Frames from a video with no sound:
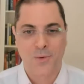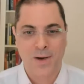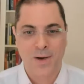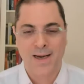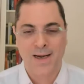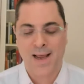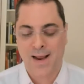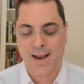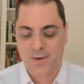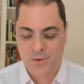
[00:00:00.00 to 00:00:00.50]

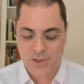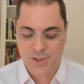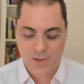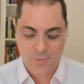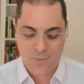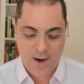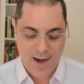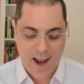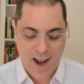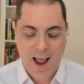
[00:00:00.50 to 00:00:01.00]
green energy,
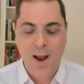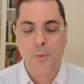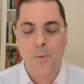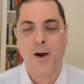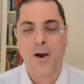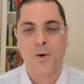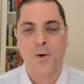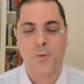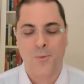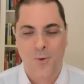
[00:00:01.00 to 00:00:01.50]
right? I
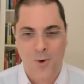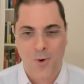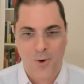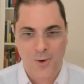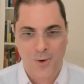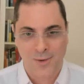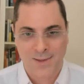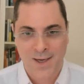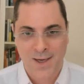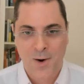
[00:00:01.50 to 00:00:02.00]
want a
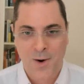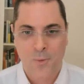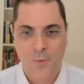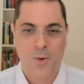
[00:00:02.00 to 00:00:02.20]
world